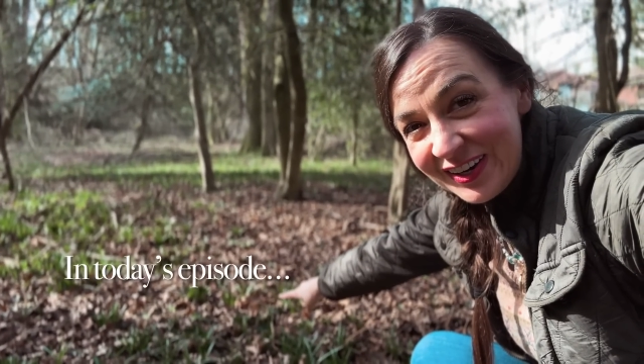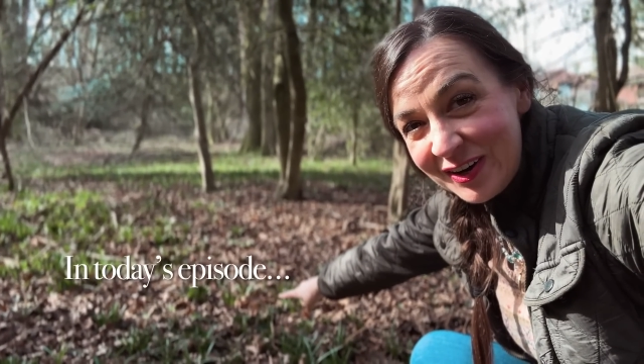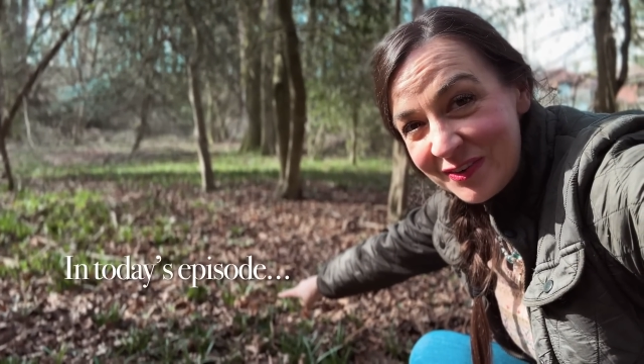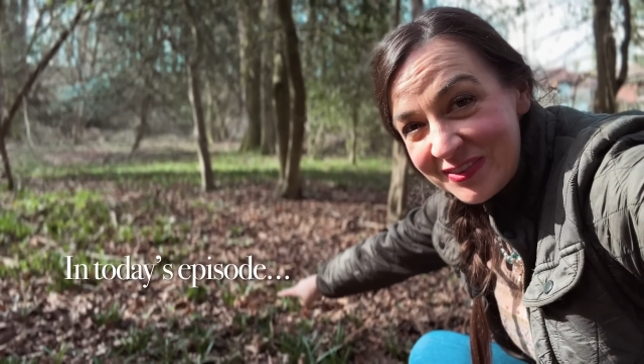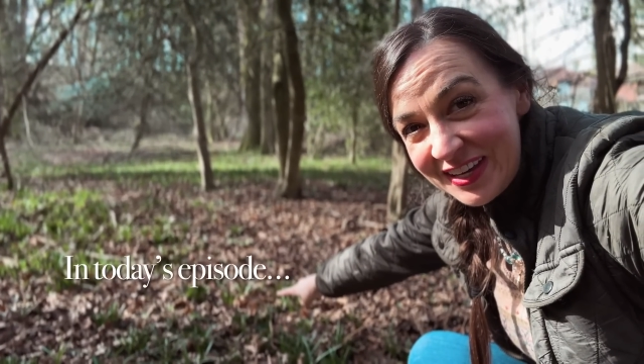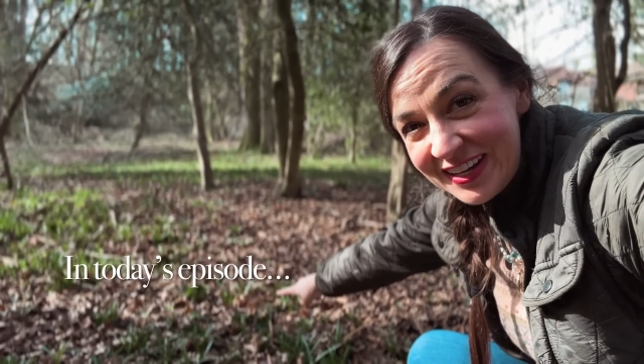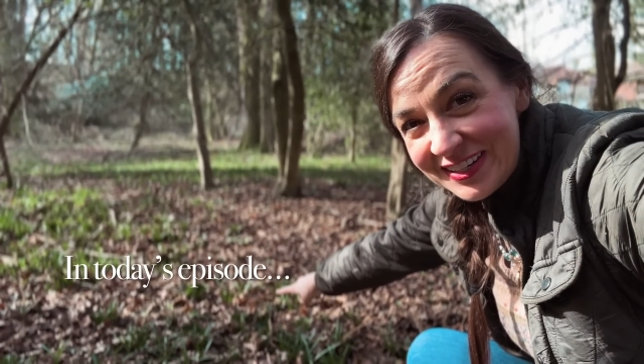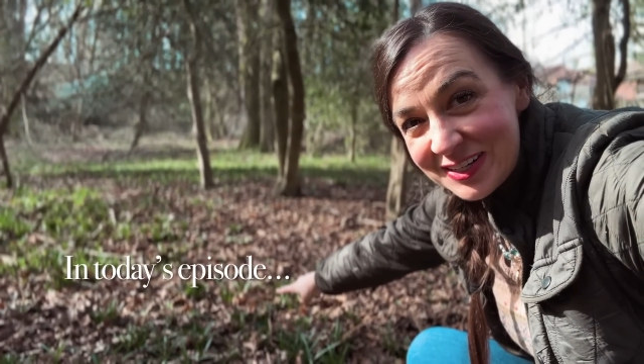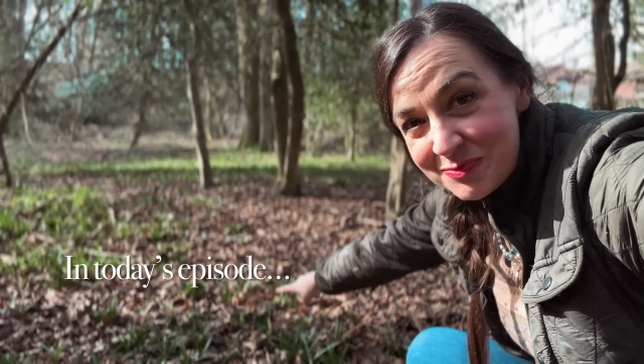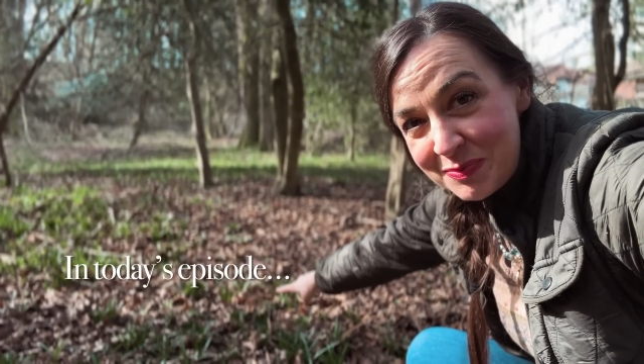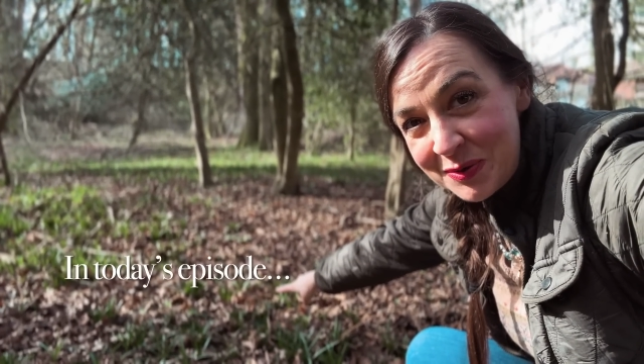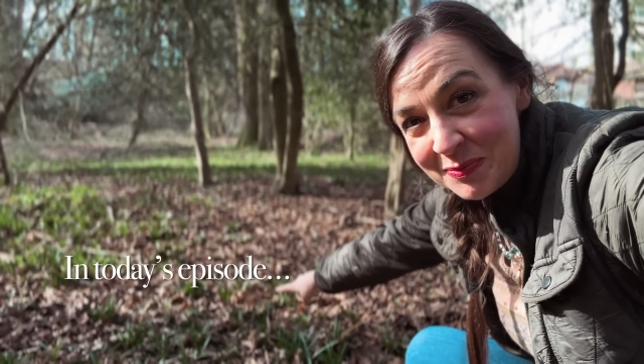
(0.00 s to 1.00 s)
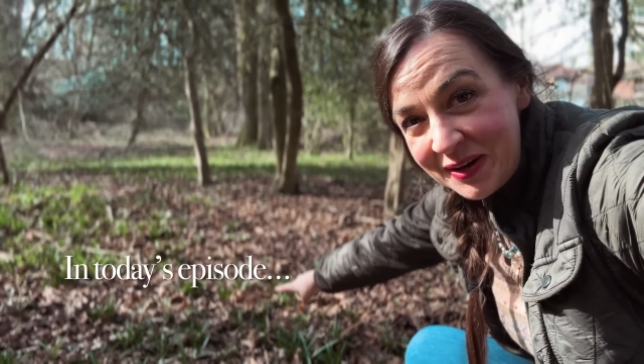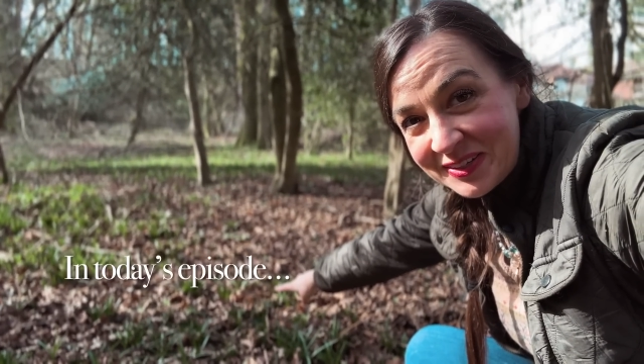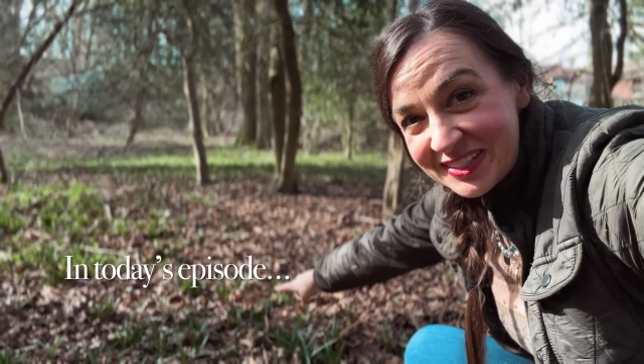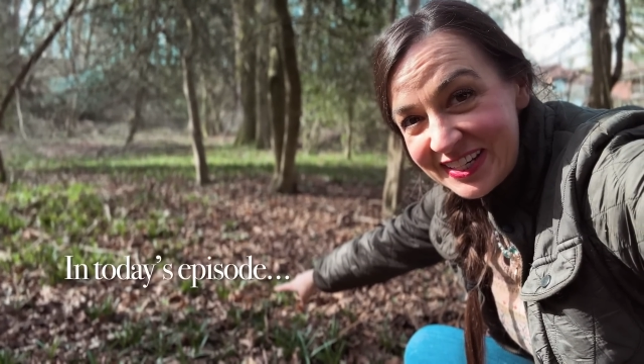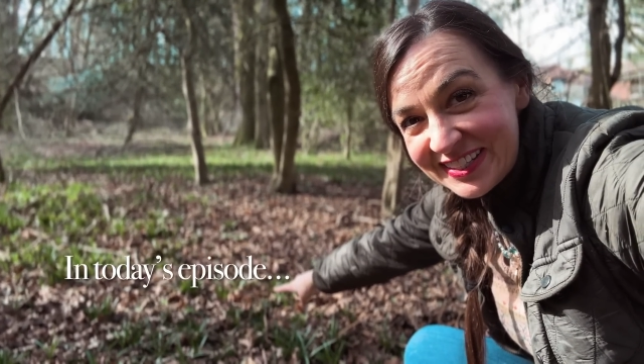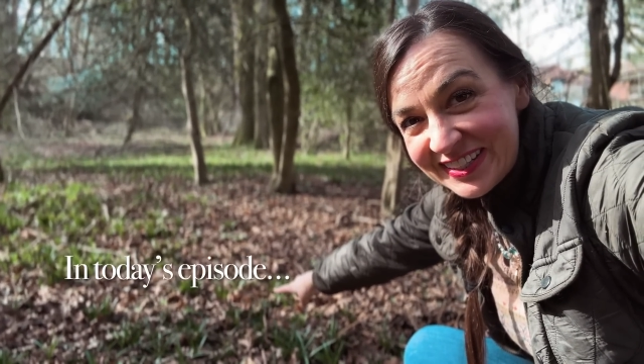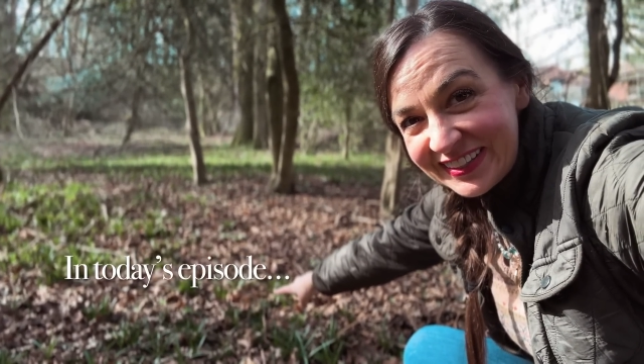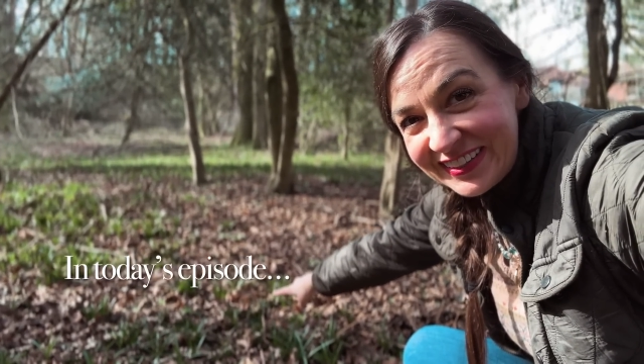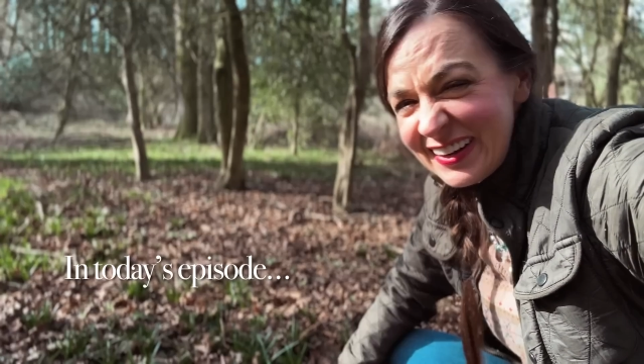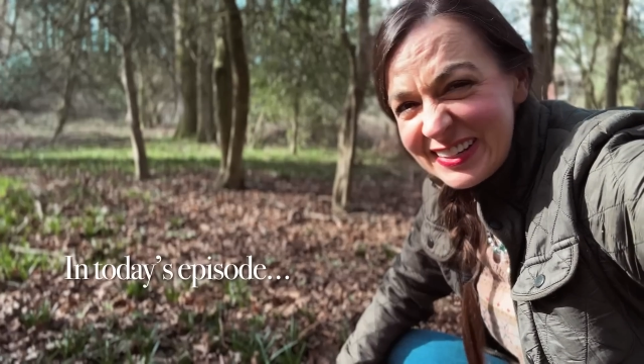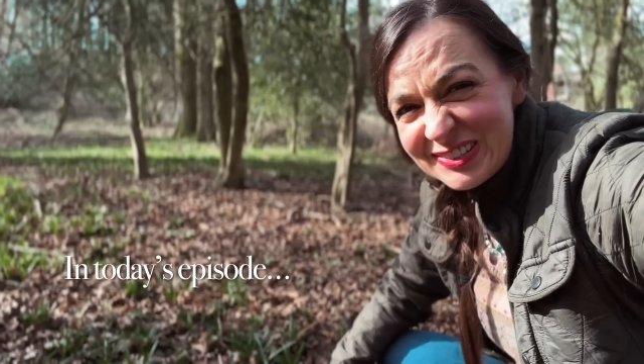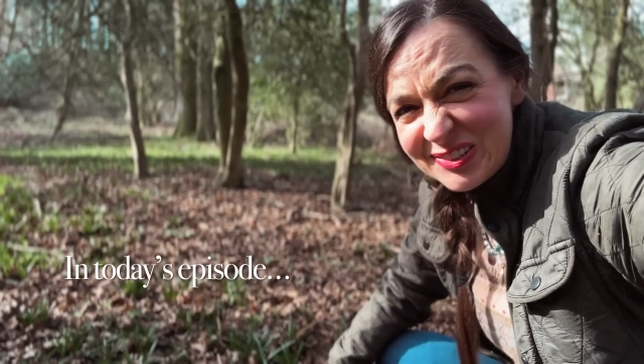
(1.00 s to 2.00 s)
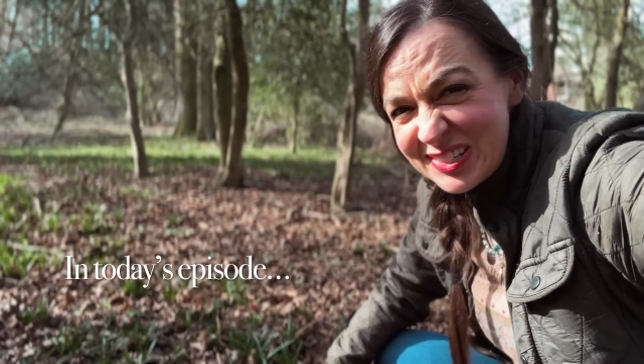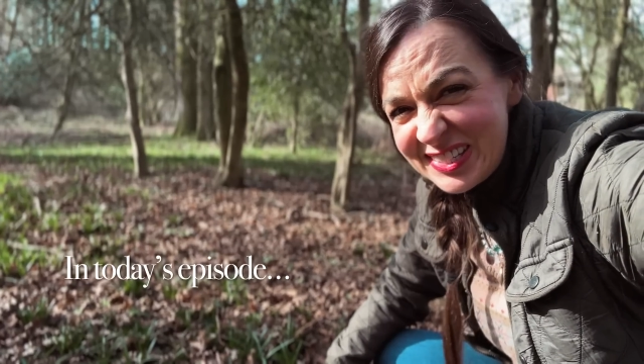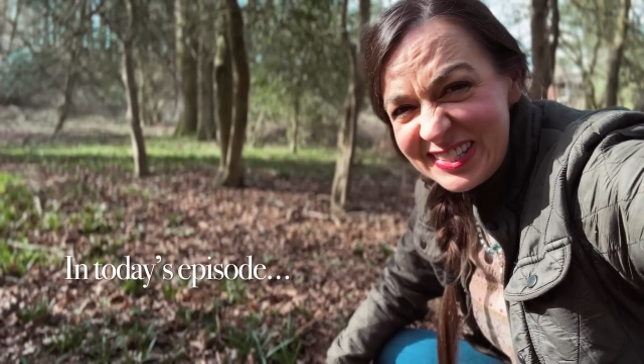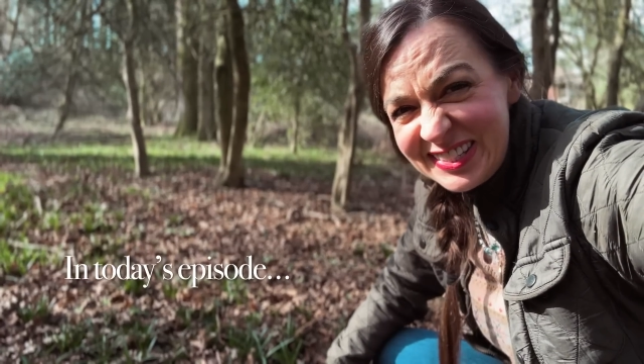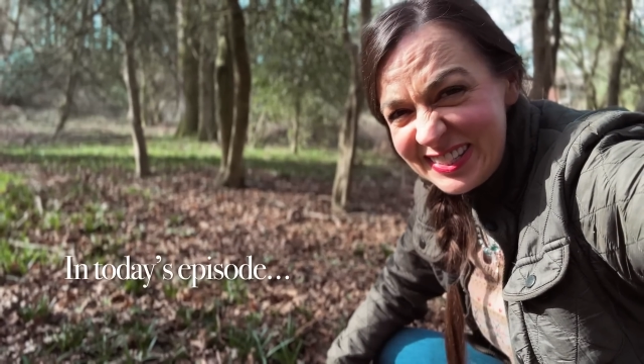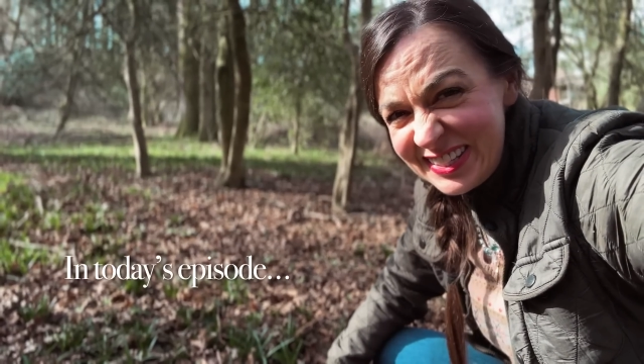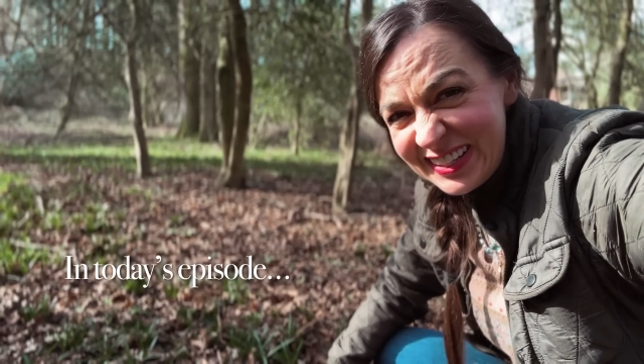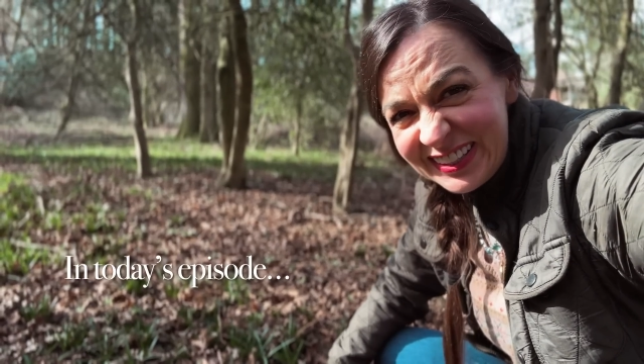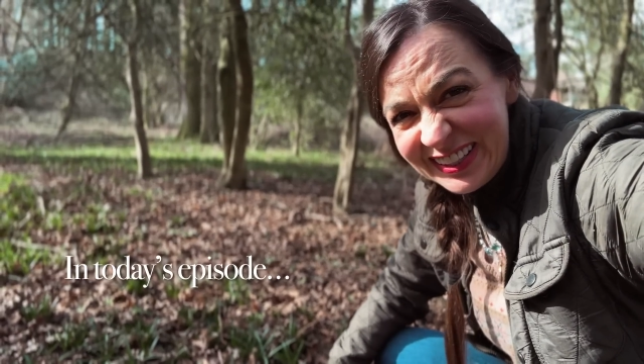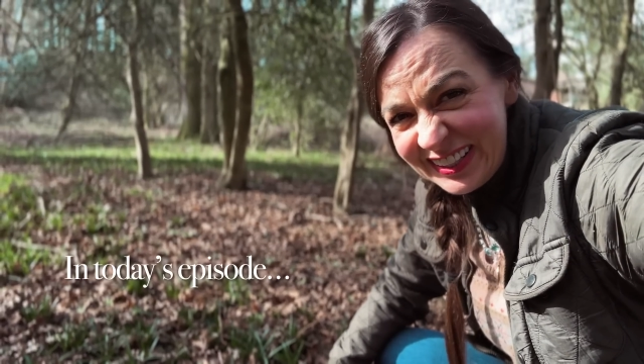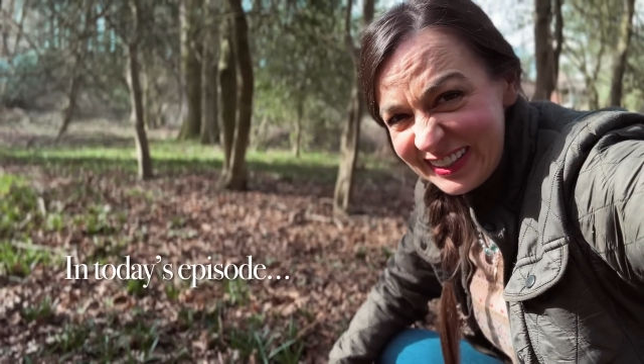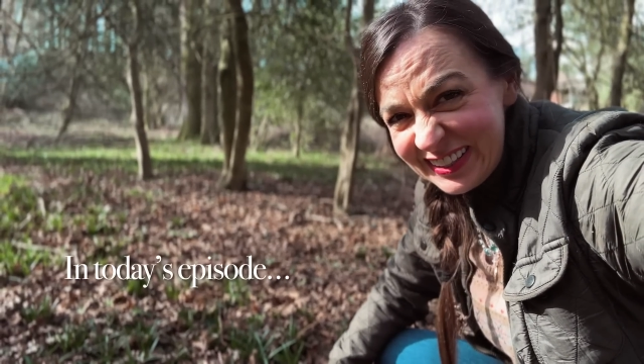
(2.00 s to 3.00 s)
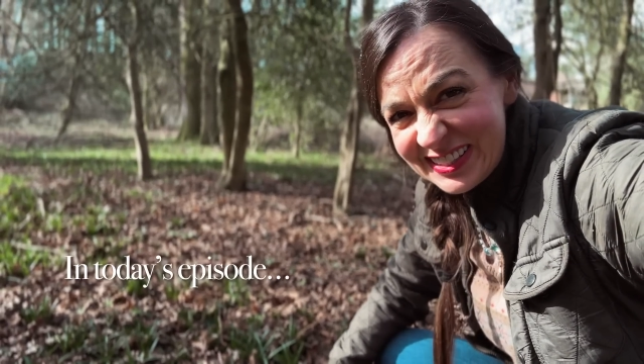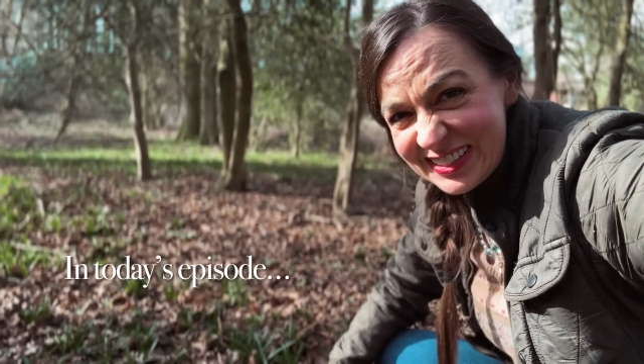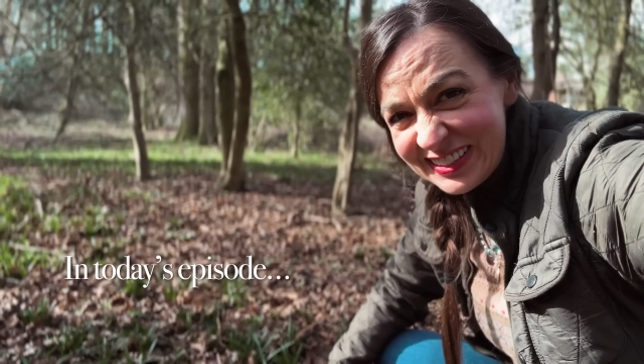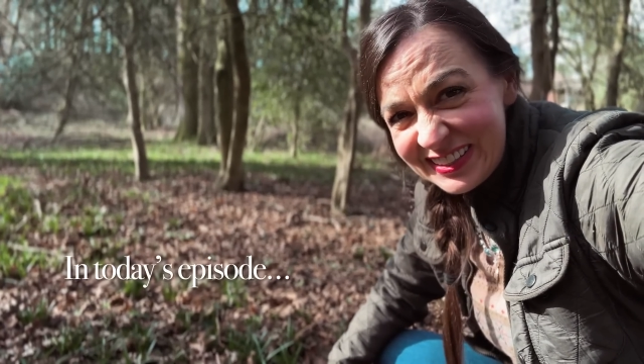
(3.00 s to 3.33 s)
of the English bluebell season. It's ridiculous.